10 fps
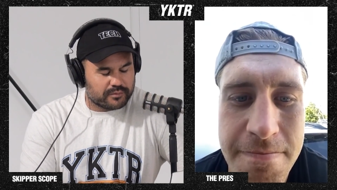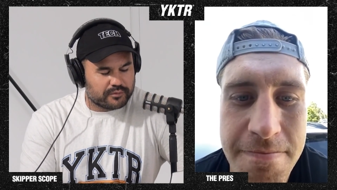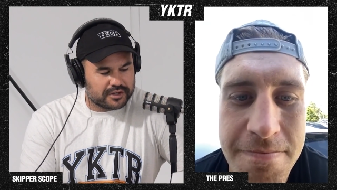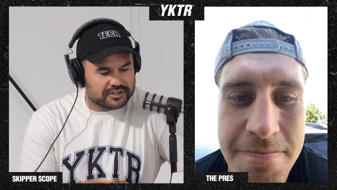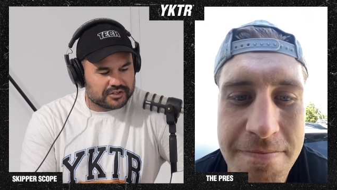Speaker 1: I'm
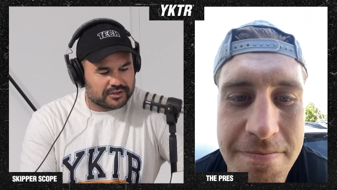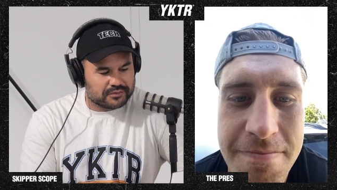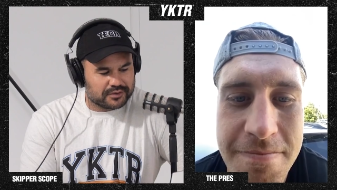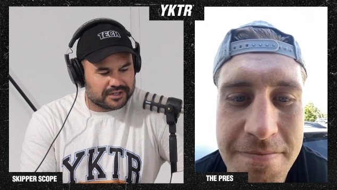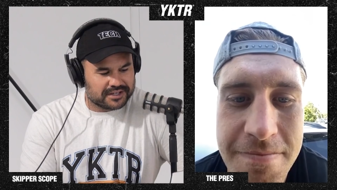finishing
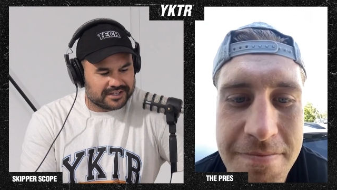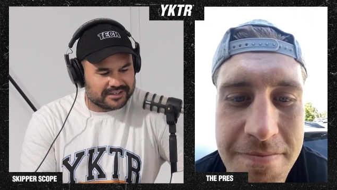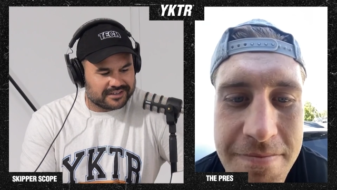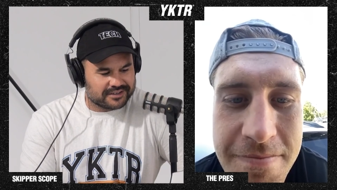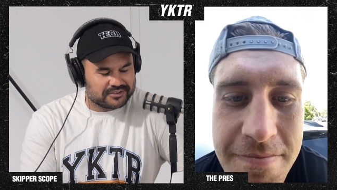off on
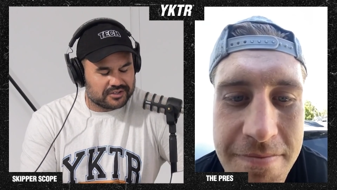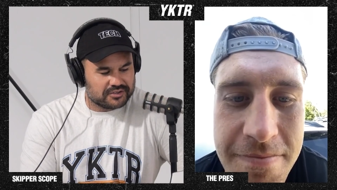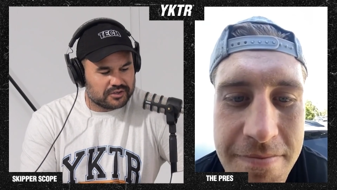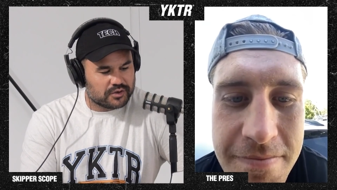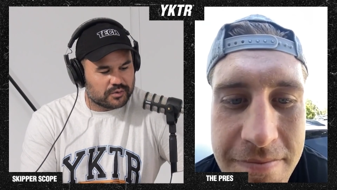a, a,
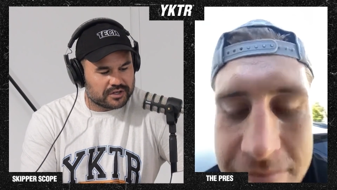a new